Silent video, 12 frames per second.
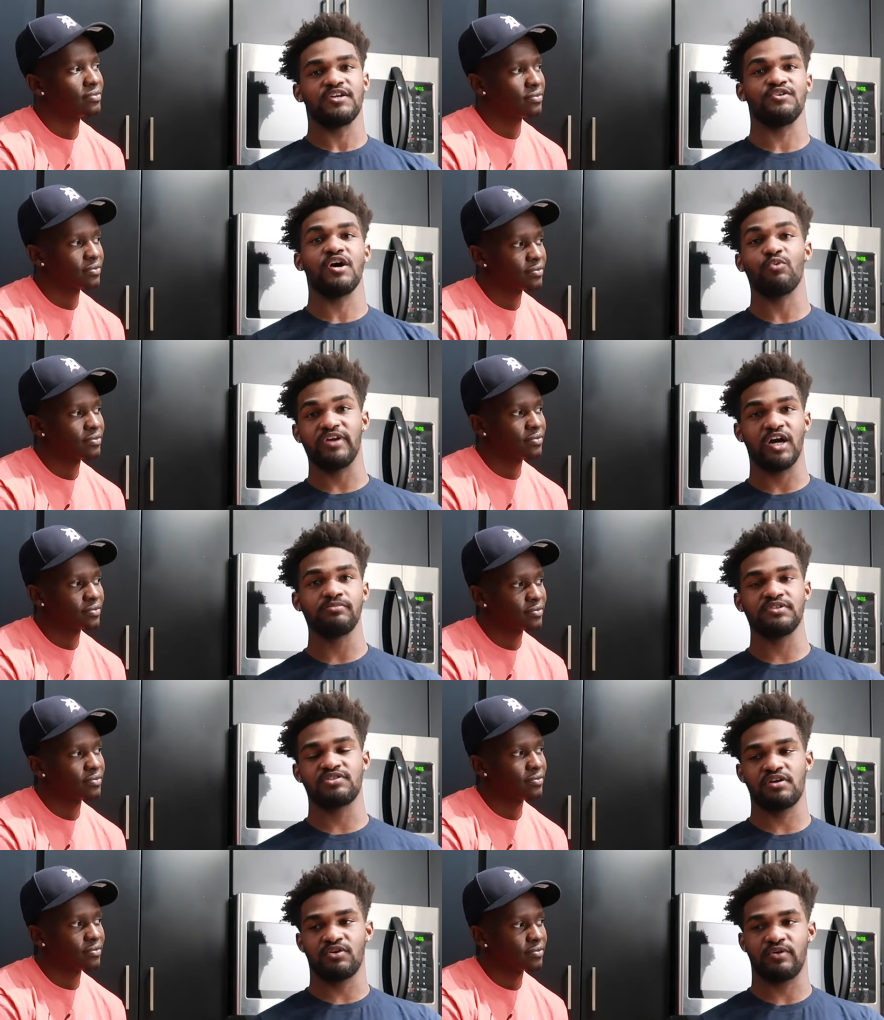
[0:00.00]
Speaker 1: You know, we helped
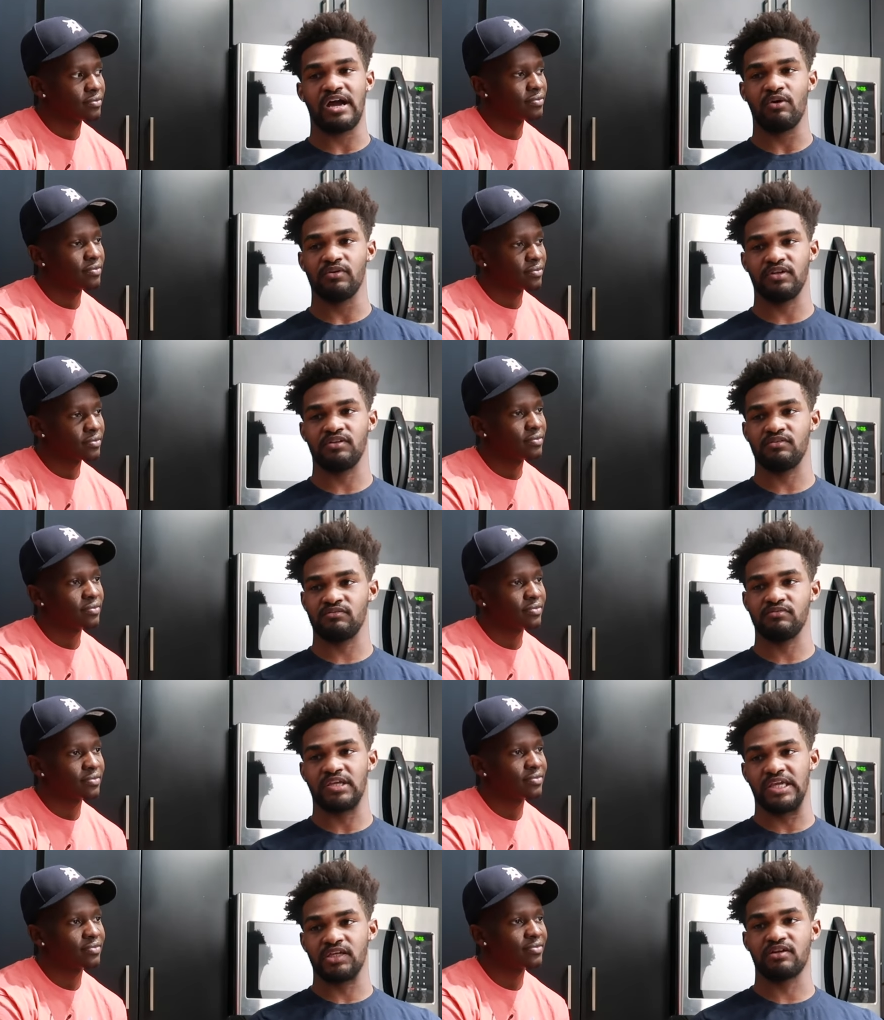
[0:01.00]
each other out
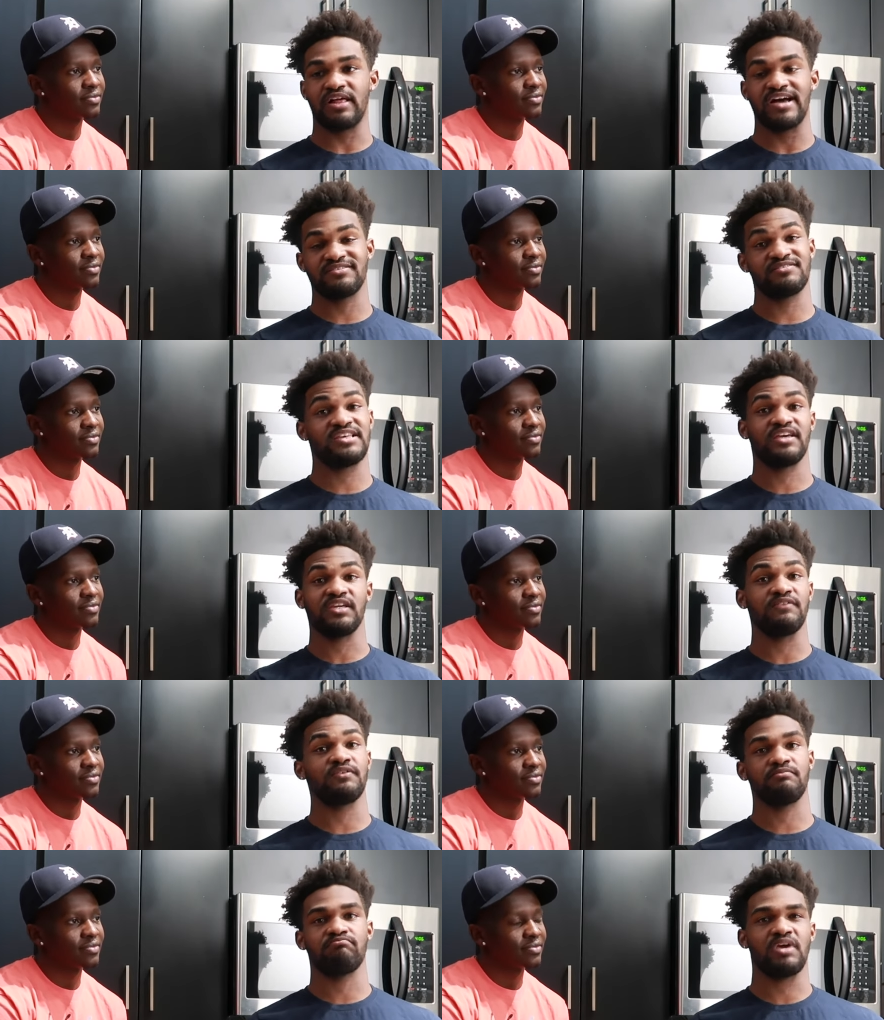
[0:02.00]
in in classes that
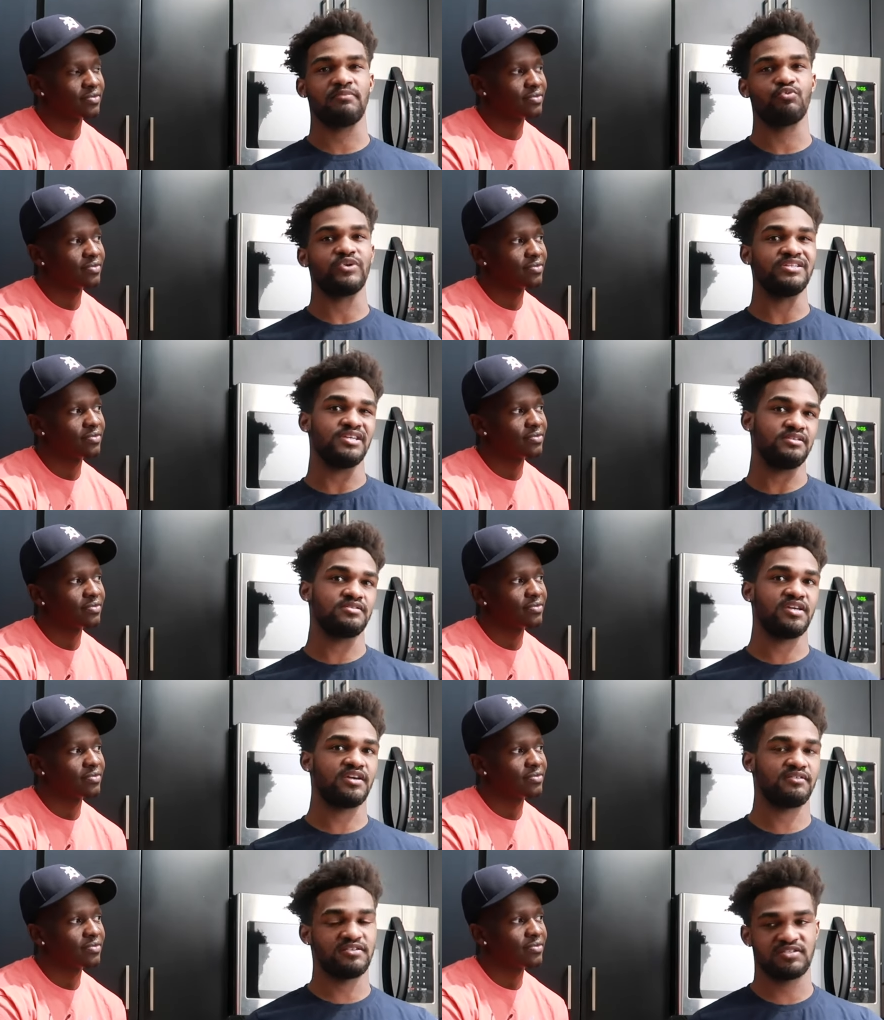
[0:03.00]
even maybe we didn't
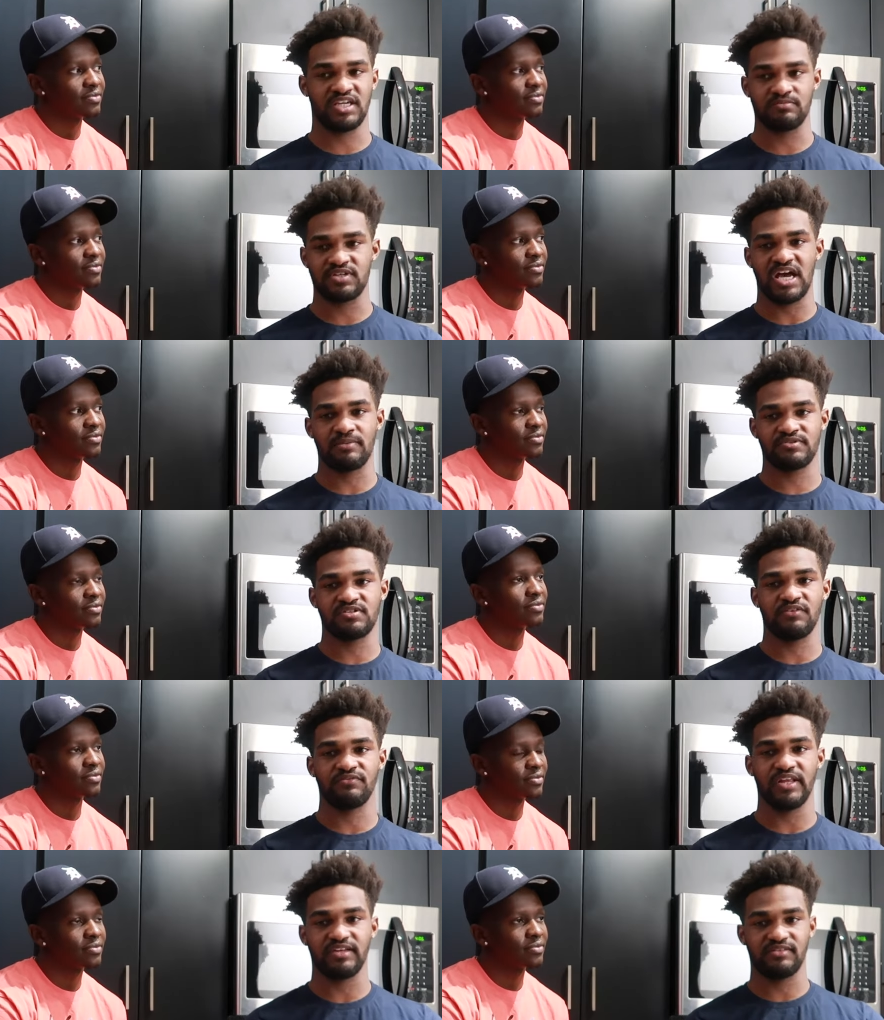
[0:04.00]
take at the same time,
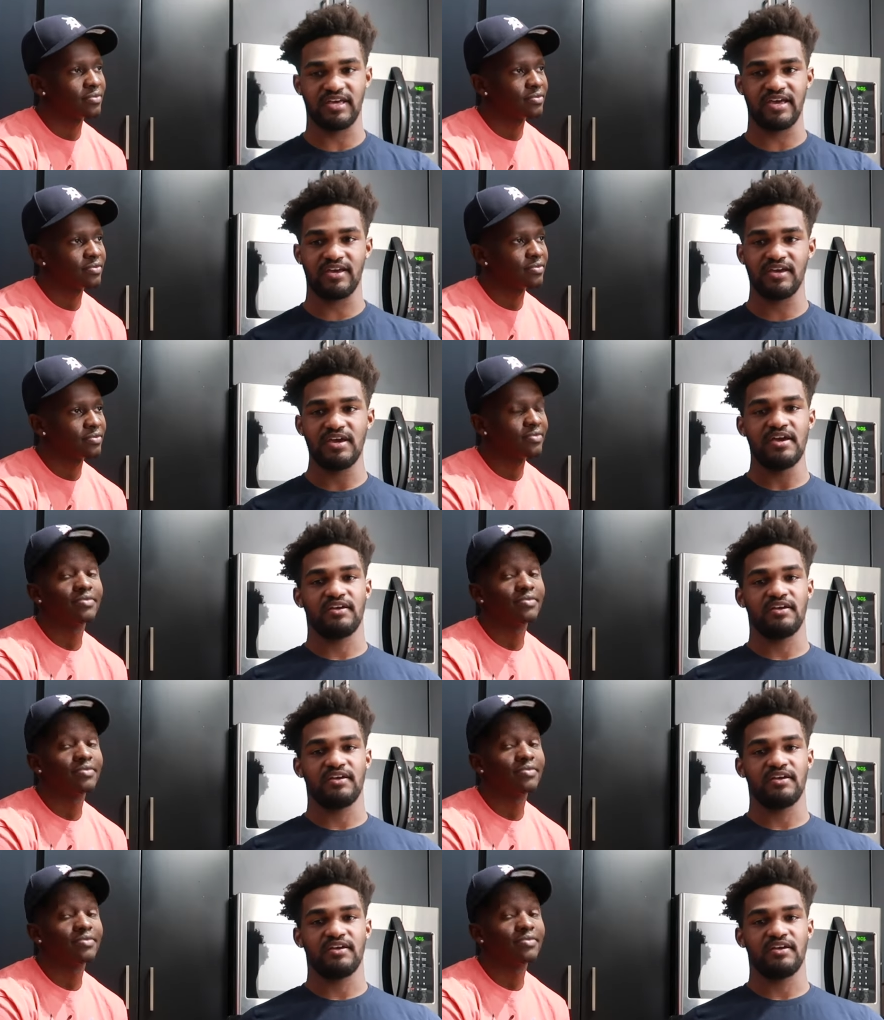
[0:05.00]
stuff like that.